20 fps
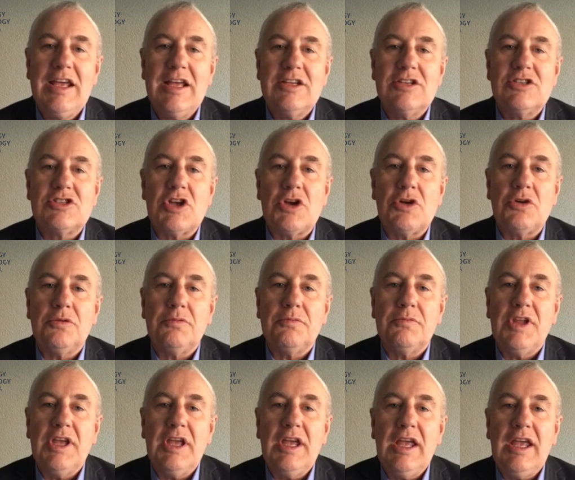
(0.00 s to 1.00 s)
So
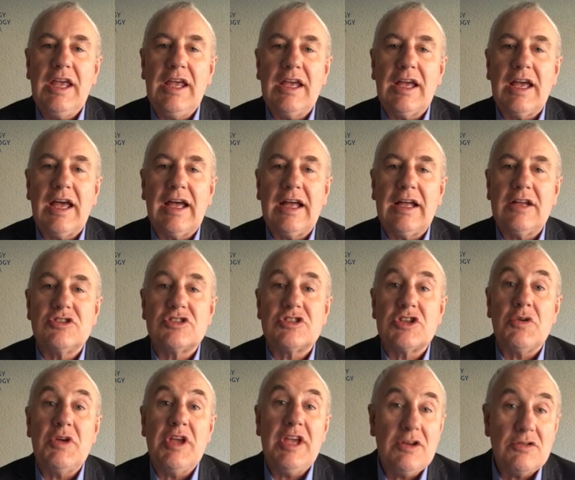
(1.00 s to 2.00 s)

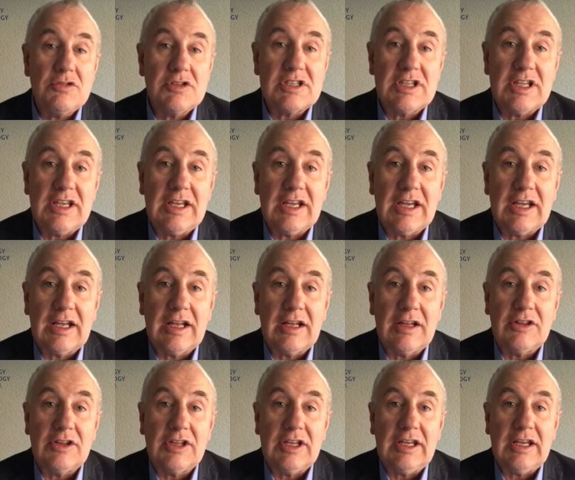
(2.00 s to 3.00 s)
here's the
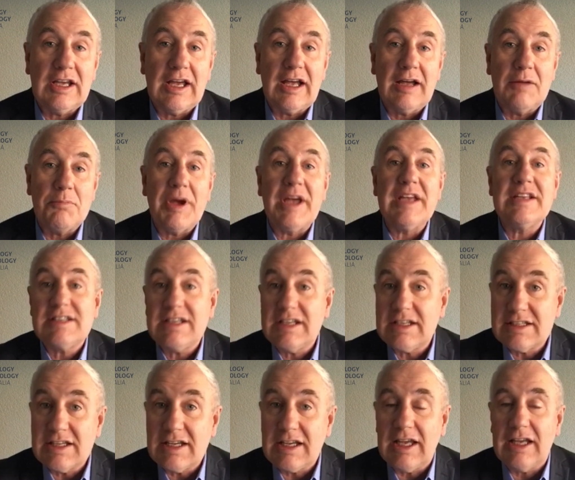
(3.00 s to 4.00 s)
basics
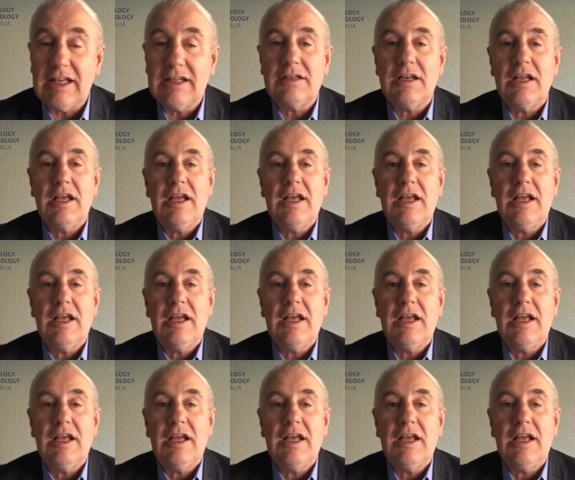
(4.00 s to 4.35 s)
again.